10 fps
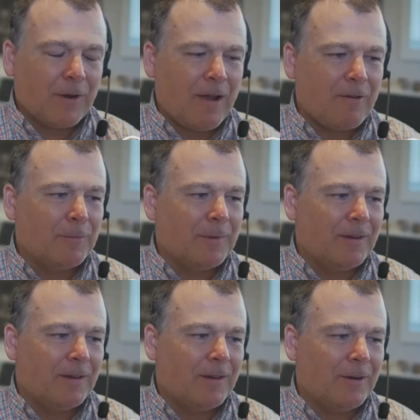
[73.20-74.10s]
for having me.
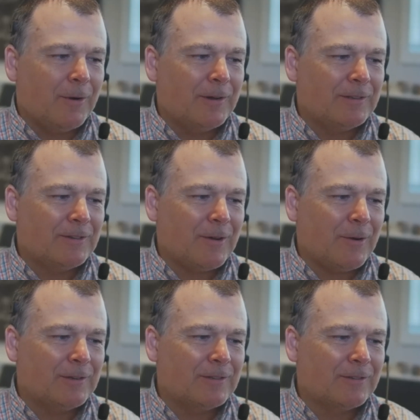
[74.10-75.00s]
Uh, always,
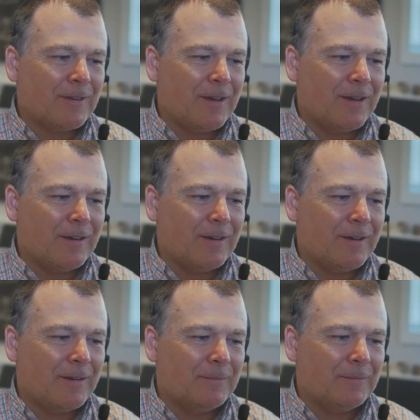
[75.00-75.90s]
always, uh,
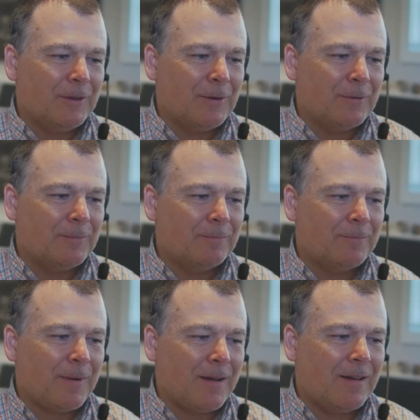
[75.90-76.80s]
uh, you know,
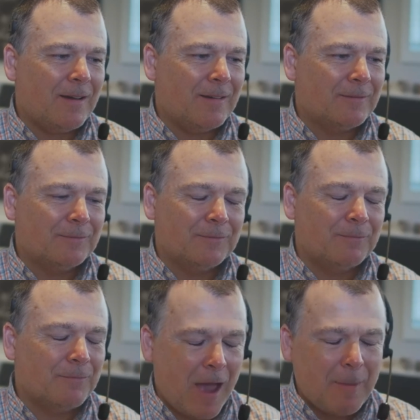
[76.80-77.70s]
uh,
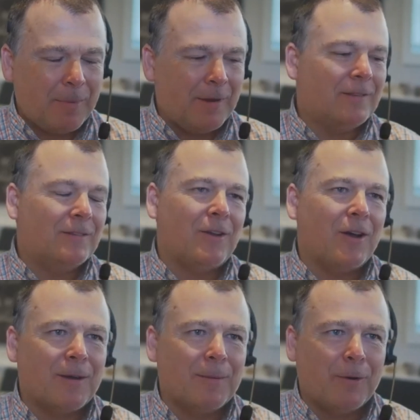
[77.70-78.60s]
happy to
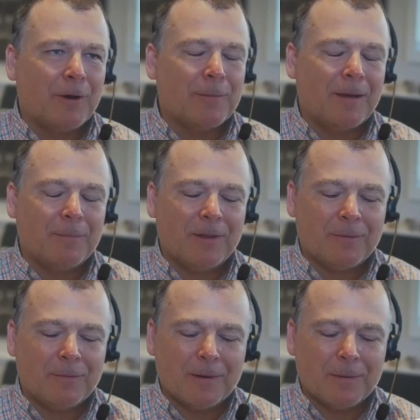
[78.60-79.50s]
talk about one of my, one
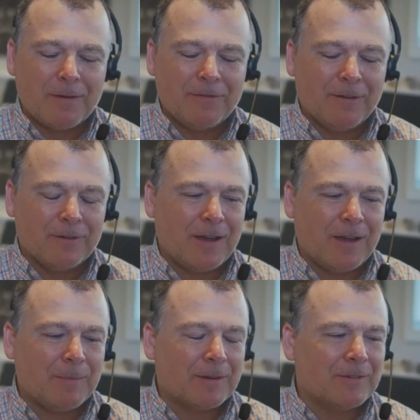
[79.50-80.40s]
of my favorite
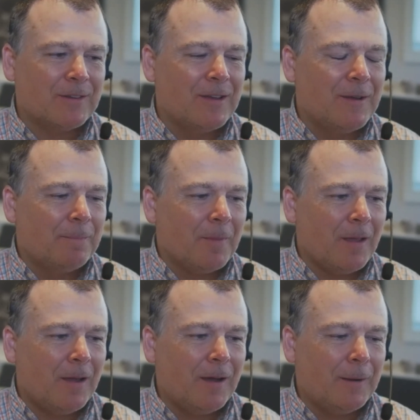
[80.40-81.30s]
topics.
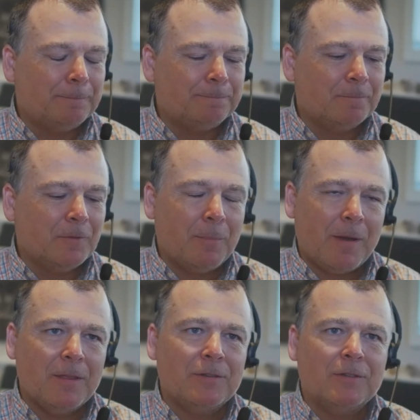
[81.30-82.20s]
Um,
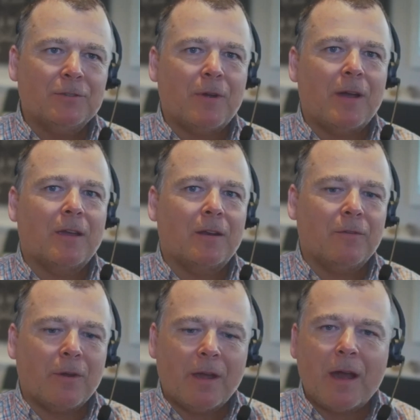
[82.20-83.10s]
dependency track at a
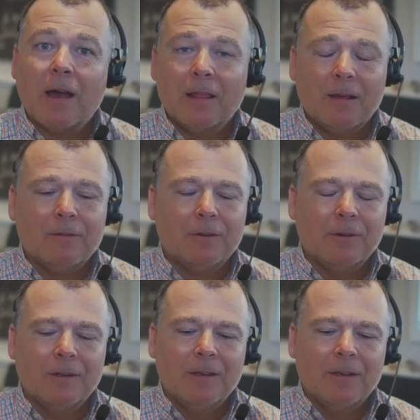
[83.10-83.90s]
very high level